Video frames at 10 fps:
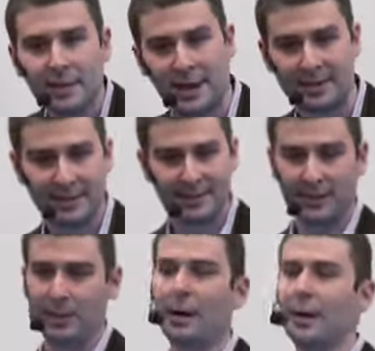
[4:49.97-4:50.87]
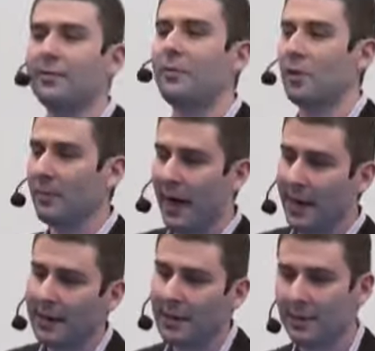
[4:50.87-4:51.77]
Content's a long
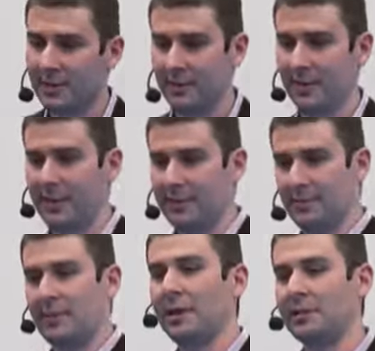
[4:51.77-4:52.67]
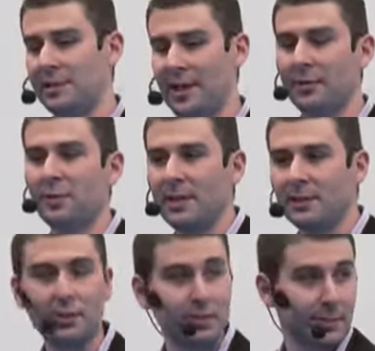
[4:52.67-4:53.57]
format to really understand
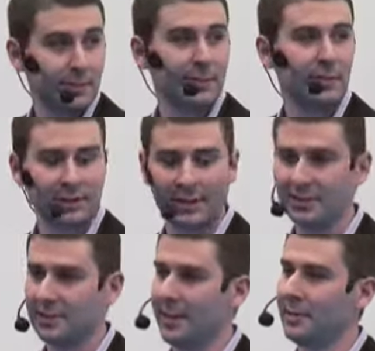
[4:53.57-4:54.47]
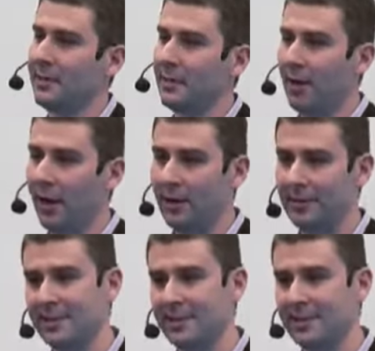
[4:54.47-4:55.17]
who people can understand who you are.